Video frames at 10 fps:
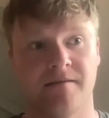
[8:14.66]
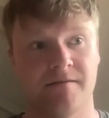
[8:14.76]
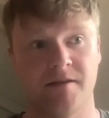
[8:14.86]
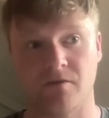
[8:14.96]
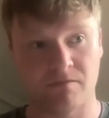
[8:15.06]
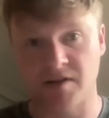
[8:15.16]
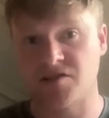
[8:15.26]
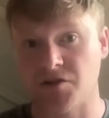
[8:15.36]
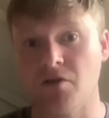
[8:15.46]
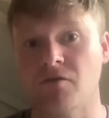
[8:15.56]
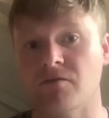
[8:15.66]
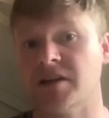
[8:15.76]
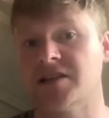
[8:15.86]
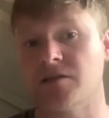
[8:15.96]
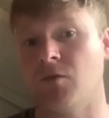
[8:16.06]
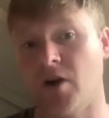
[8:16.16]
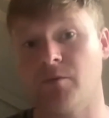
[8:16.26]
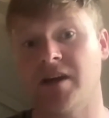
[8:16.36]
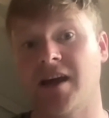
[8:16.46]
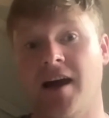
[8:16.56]
you know, there's no reason why
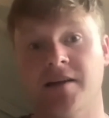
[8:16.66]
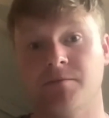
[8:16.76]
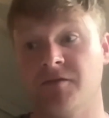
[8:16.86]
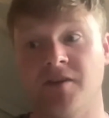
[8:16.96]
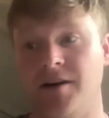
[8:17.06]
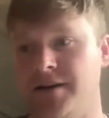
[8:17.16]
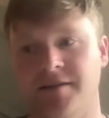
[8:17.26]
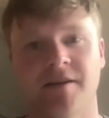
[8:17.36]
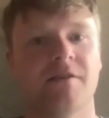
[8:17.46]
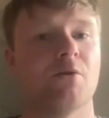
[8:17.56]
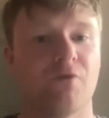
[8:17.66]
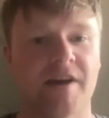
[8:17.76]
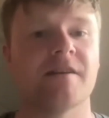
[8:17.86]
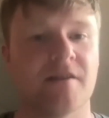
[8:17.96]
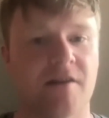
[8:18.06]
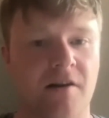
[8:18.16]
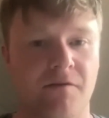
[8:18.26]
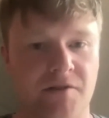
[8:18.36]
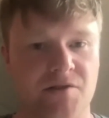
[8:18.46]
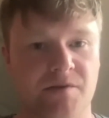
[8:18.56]
we can't provide greater
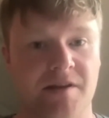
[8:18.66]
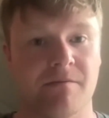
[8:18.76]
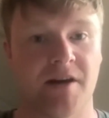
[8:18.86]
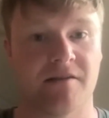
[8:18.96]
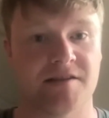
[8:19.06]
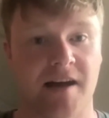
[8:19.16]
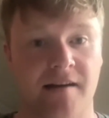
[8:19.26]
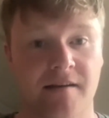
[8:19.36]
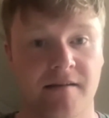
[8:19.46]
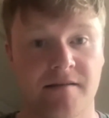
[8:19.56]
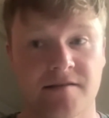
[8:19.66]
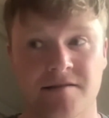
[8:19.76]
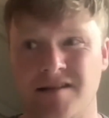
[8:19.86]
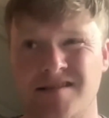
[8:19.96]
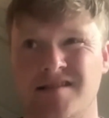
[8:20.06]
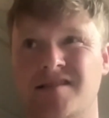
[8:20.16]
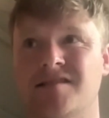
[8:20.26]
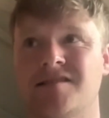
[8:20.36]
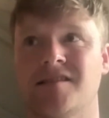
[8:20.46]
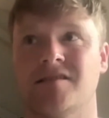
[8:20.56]
coverage within MITRE ATT&CK. Since it's
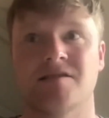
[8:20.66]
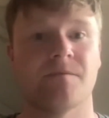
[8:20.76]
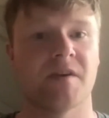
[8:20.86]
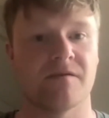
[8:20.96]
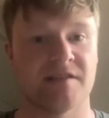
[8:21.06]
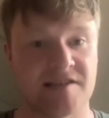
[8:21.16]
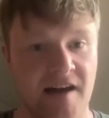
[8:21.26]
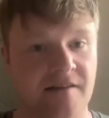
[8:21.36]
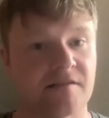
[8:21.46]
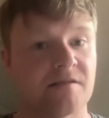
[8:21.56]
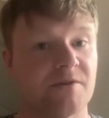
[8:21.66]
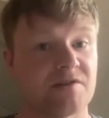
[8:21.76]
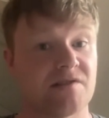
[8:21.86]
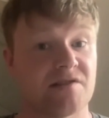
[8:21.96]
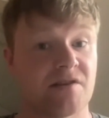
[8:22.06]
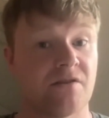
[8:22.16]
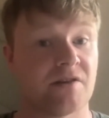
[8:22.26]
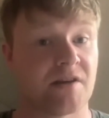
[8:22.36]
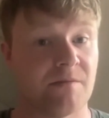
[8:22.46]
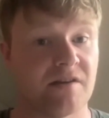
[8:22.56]
considered something of a standard amongst the security
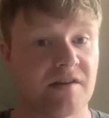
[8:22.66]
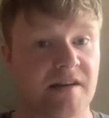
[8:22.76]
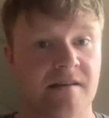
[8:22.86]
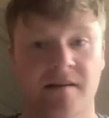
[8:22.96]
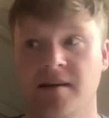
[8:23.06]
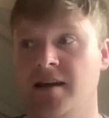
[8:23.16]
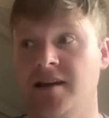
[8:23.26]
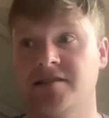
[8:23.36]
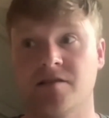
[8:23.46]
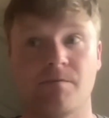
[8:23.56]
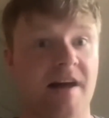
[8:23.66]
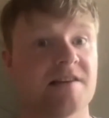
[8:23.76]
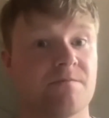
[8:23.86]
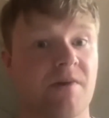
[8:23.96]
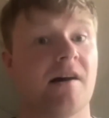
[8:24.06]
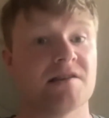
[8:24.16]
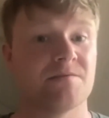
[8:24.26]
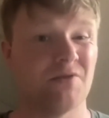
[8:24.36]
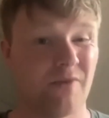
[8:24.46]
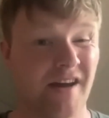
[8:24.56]
community, it's the best
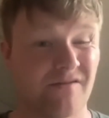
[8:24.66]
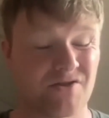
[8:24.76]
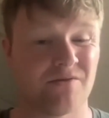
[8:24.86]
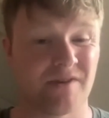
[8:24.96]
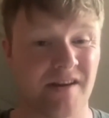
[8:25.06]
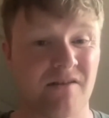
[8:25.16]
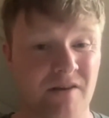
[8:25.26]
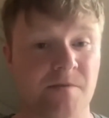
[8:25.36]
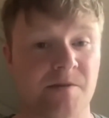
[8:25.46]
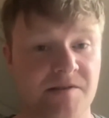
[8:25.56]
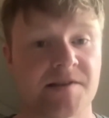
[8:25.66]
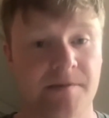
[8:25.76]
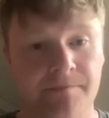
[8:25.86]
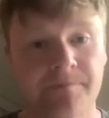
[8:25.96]
possible way of showing that credibility.